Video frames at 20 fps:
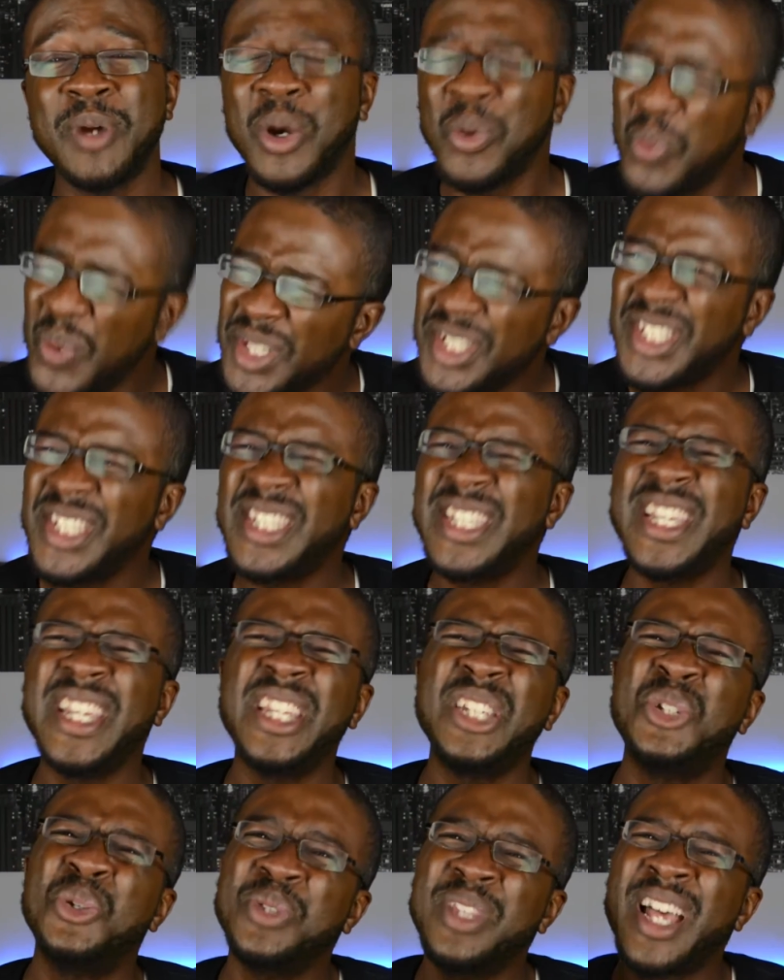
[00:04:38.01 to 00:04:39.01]
I wish he
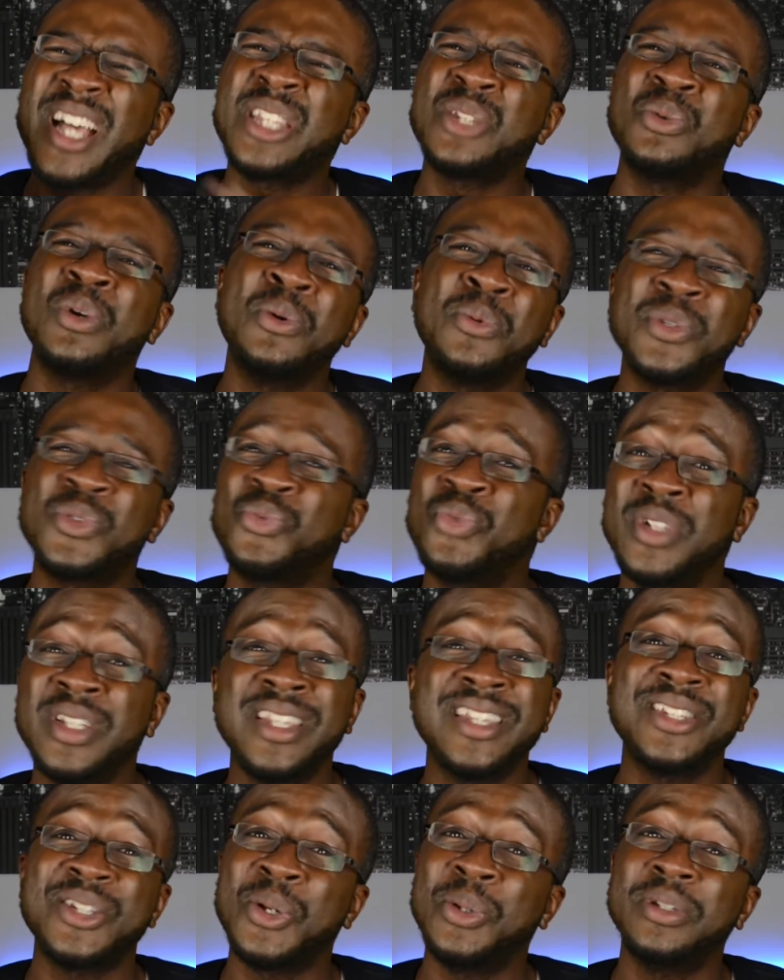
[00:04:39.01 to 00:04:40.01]
did. 2001 was
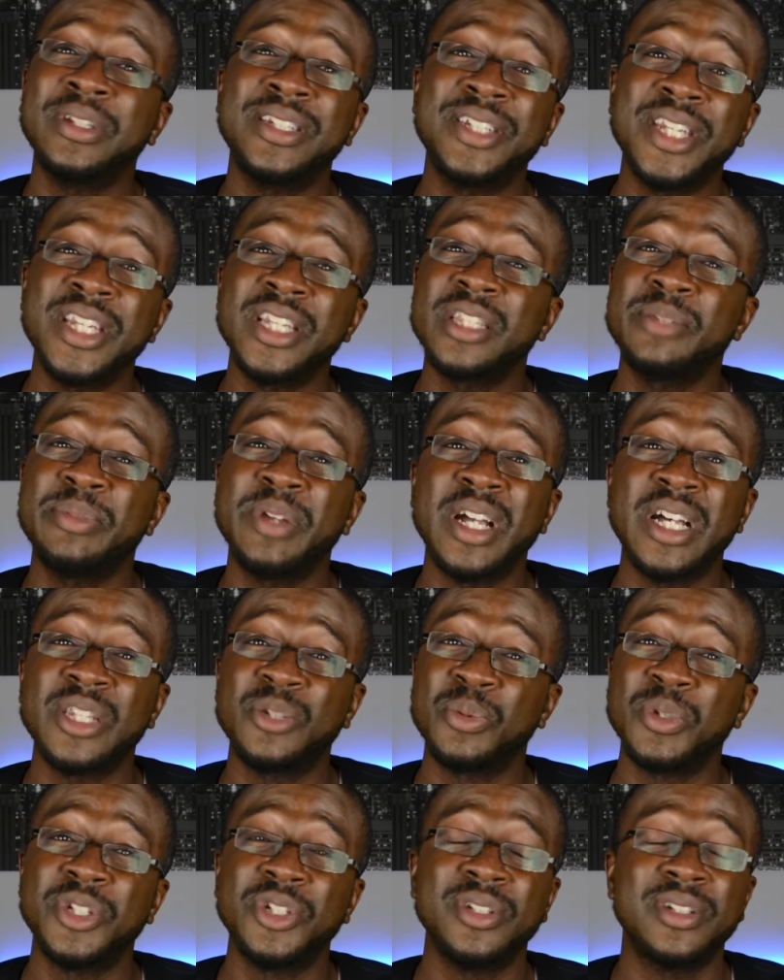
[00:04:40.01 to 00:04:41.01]
really his only chance, to be
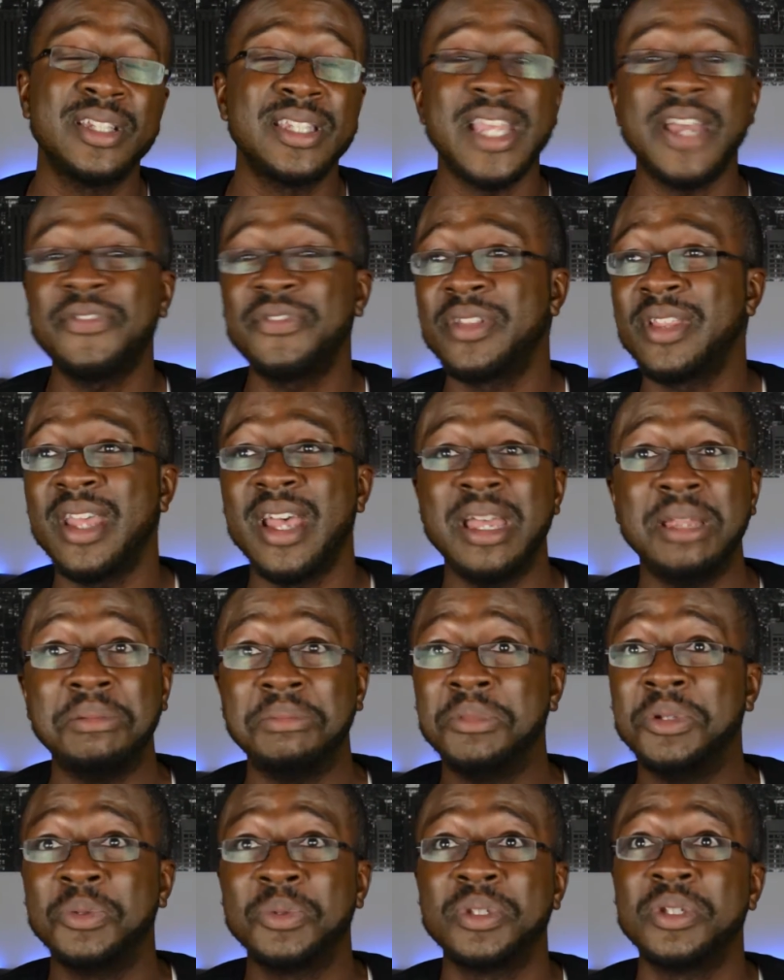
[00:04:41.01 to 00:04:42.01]
honest with you, because after
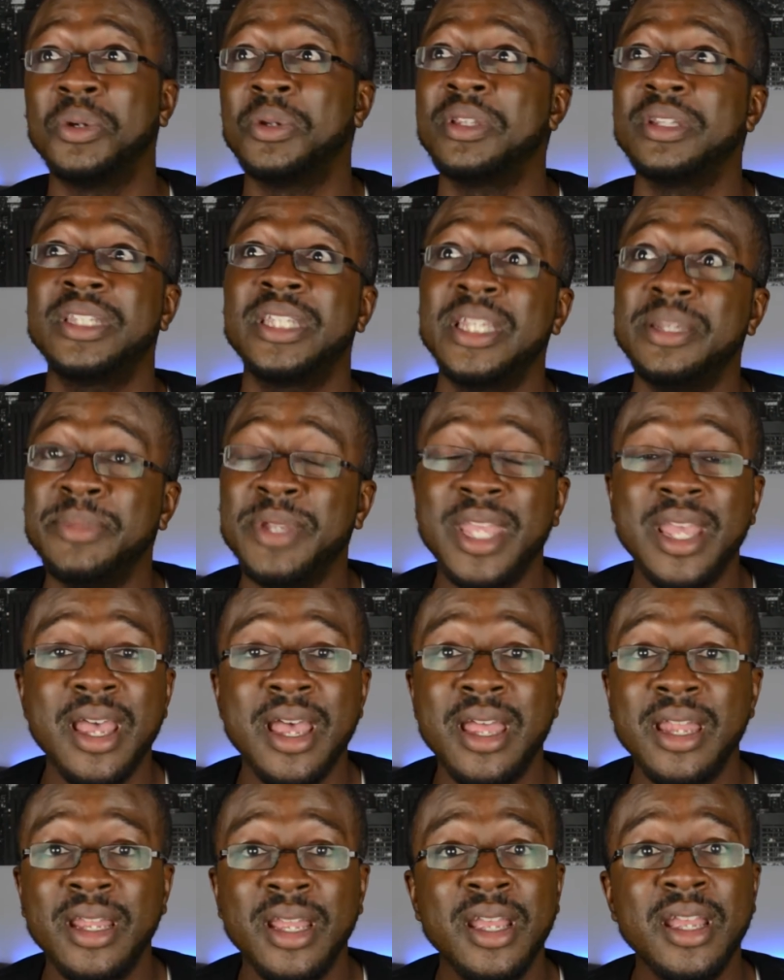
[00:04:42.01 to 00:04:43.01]
that, there was no other team he
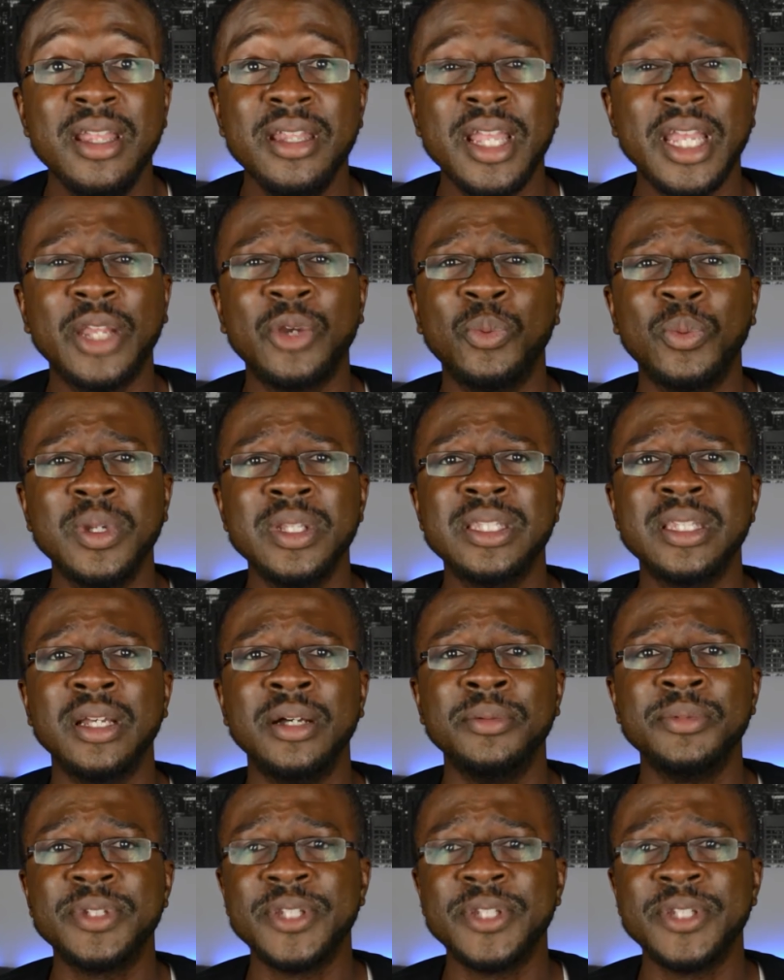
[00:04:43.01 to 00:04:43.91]
had that could win something.